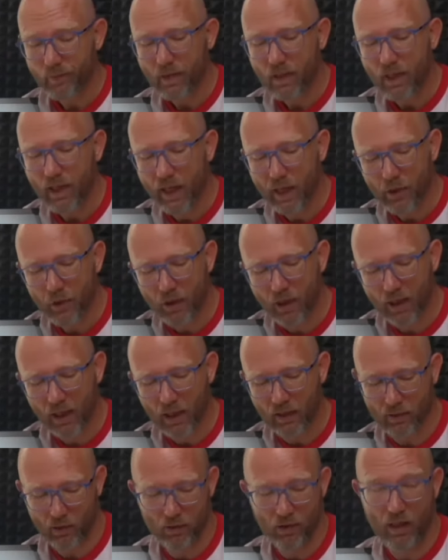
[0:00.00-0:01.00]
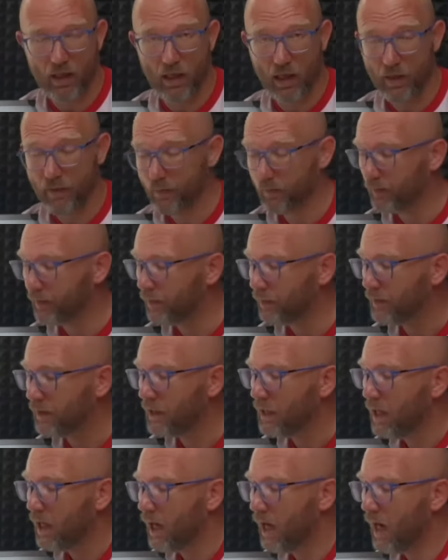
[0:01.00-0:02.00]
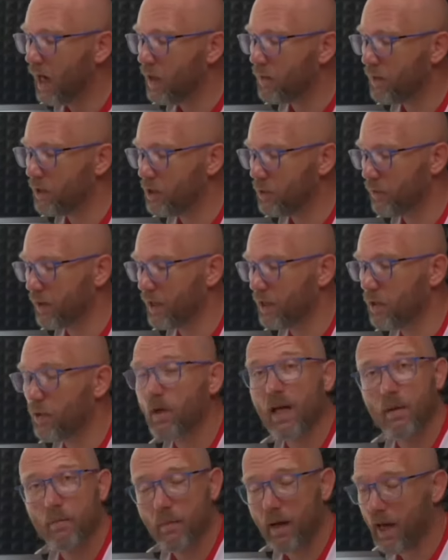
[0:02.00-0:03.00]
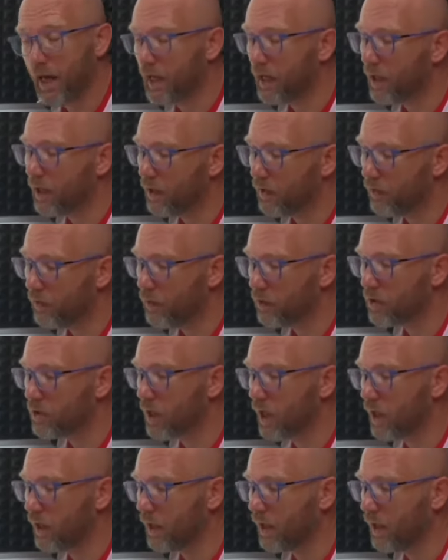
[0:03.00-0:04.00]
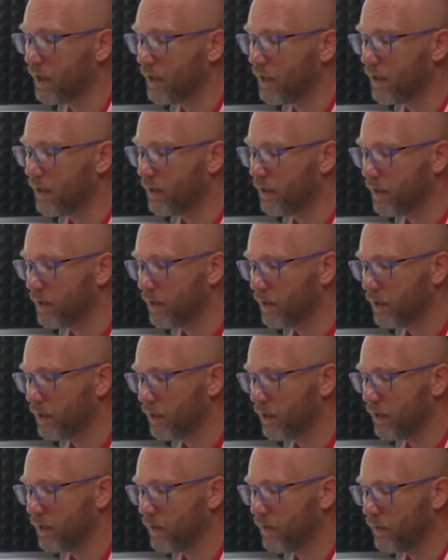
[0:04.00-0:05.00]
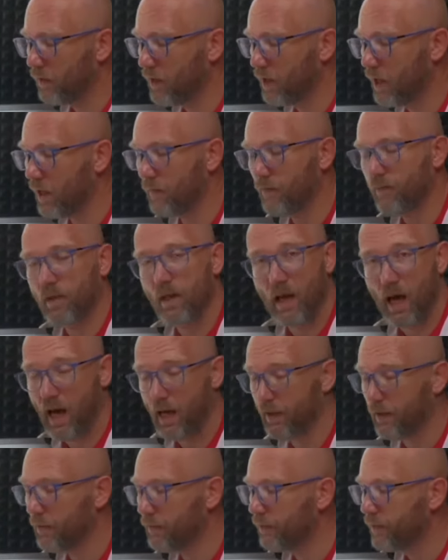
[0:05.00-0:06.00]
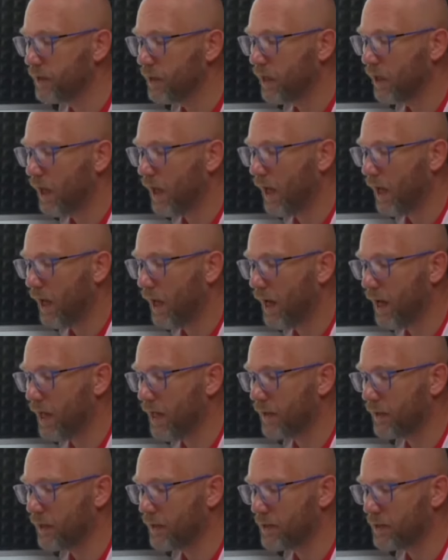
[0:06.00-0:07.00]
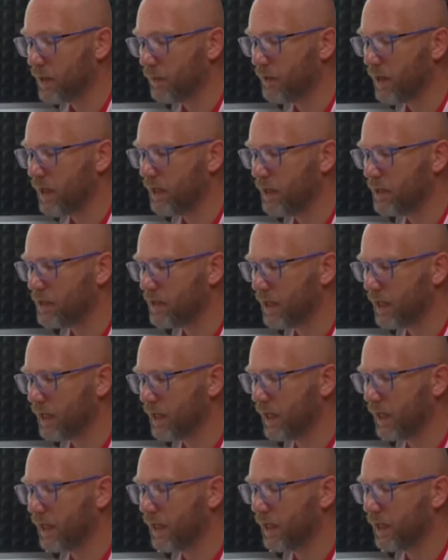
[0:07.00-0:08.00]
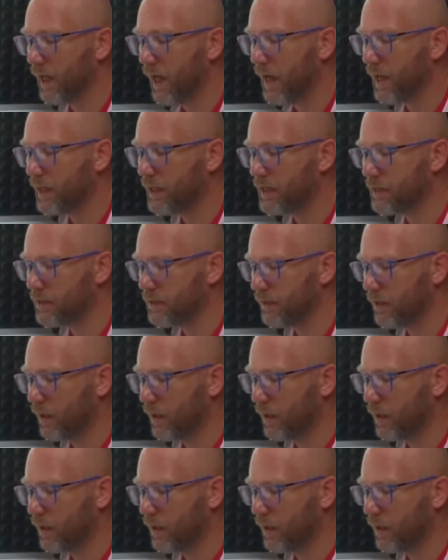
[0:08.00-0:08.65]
he actually calculated how much money you can make if you target, the head. And he said, well, it's kind of like X